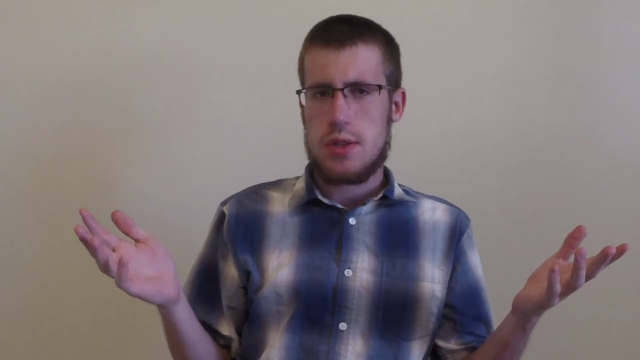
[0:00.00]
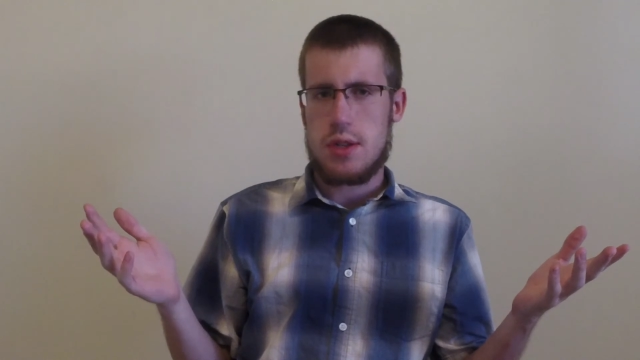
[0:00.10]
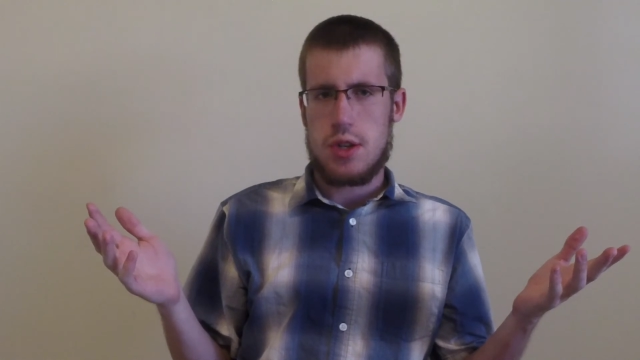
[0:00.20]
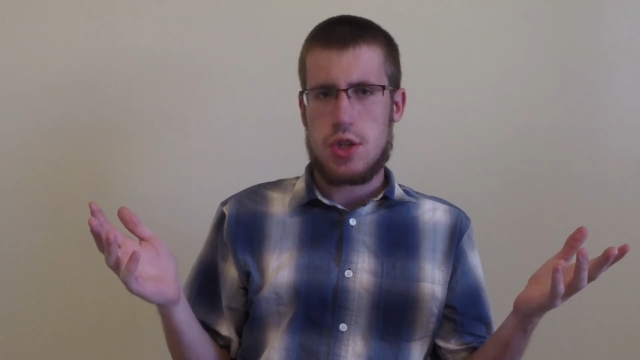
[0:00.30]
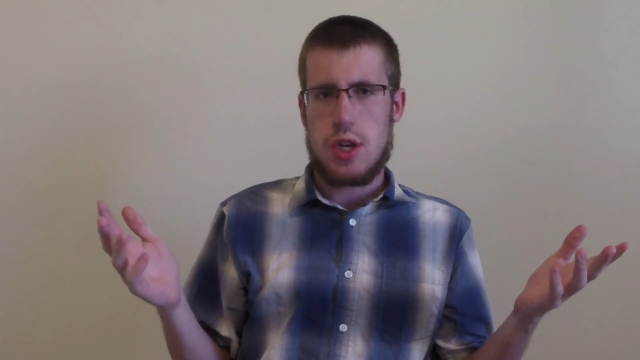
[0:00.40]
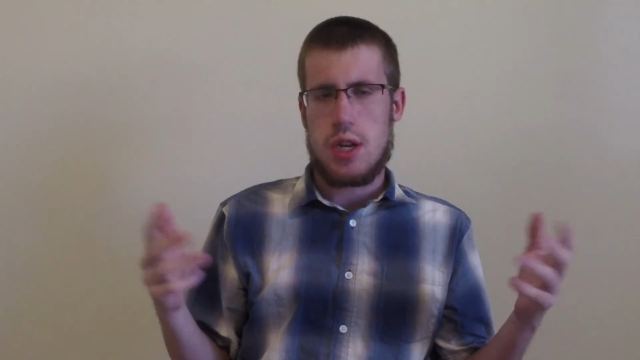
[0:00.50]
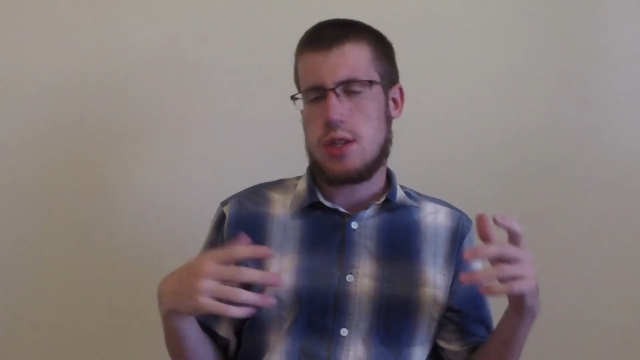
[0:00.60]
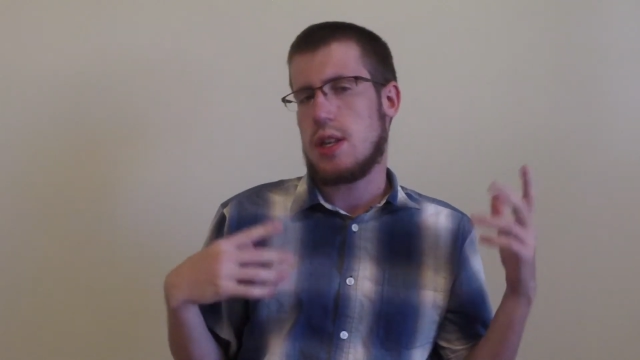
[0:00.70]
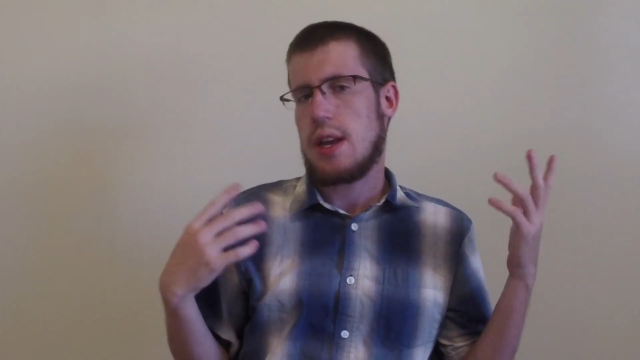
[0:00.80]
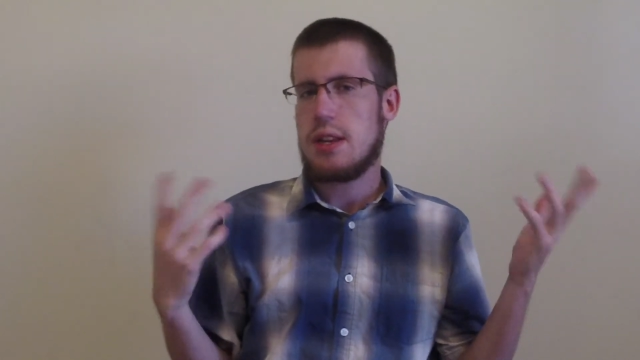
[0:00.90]
such
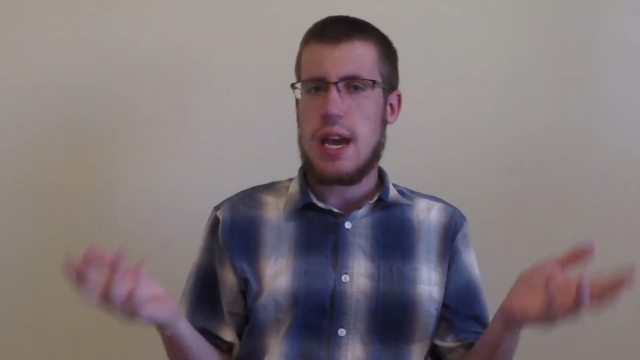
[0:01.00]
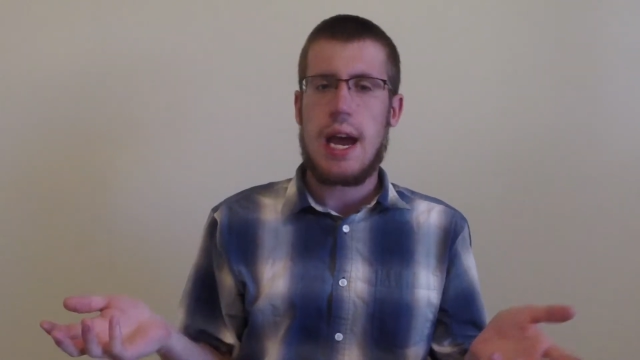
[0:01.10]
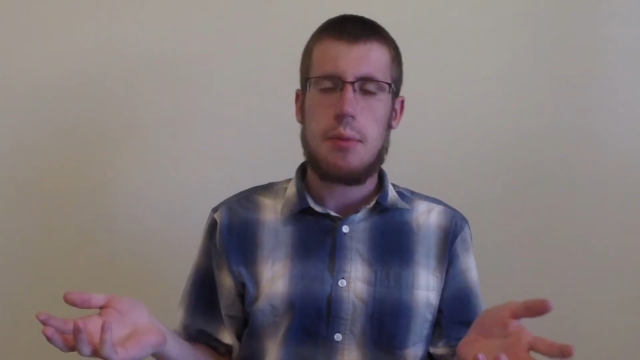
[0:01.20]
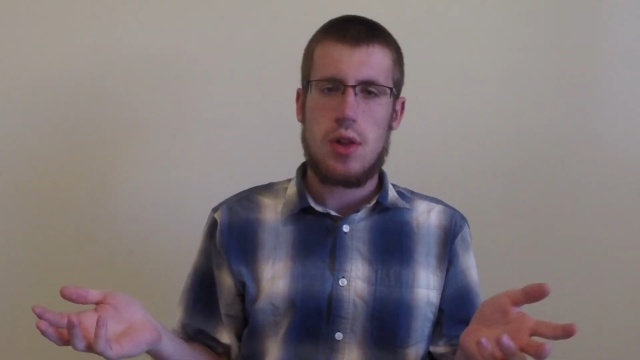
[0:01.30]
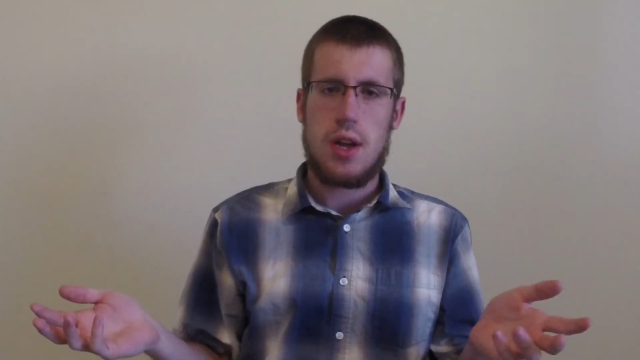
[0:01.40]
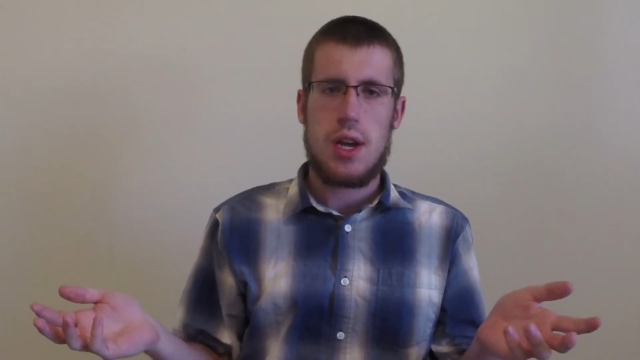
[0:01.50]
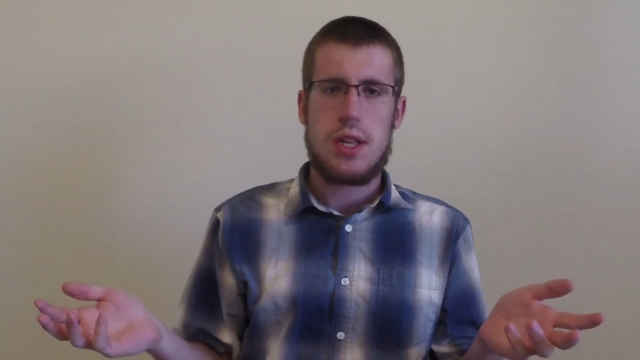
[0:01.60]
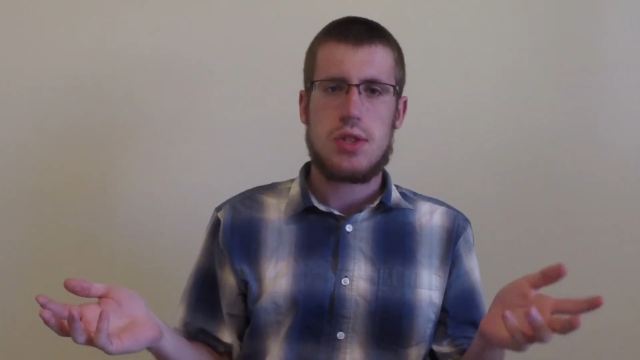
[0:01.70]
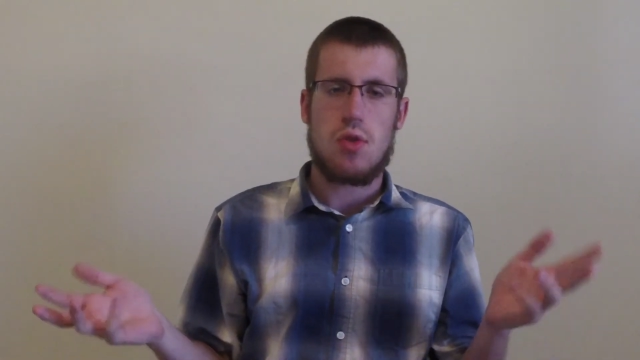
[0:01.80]
as like tablets